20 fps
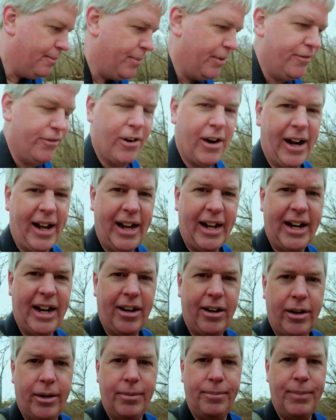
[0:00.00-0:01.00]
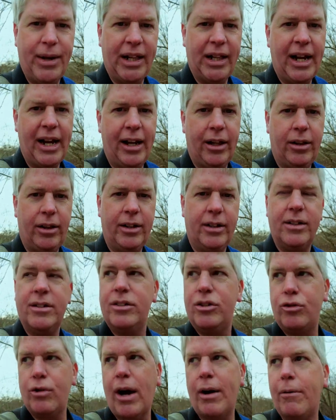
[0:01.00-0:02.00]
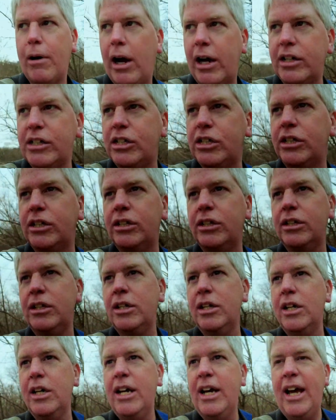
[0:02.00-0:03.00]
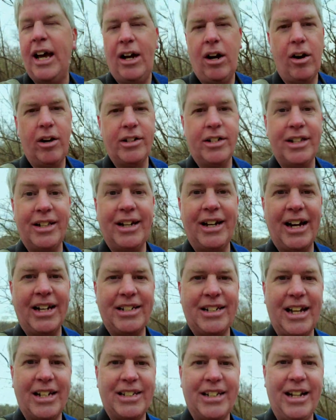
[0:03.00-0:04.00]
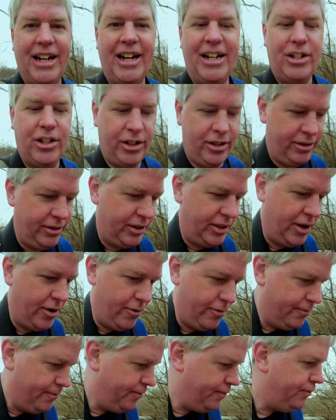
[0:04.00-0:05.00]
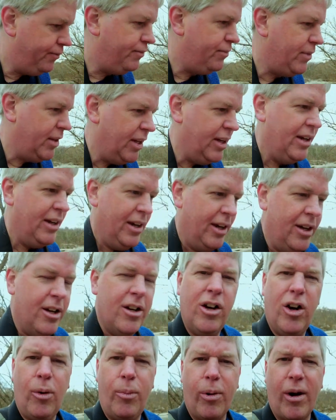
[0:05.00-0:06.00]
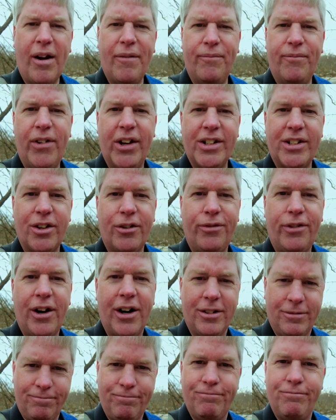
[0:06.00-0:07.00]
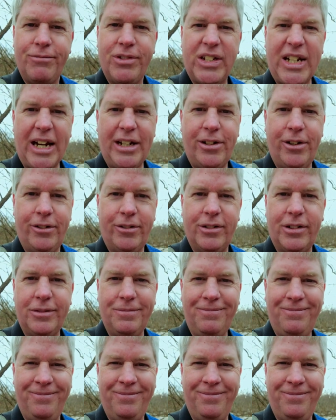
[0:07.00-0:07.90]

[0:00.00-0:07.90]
Before I head out of Belle Isle, dry rocks, and on to the next destination. So, hope we're having fun so far. Stay tuned.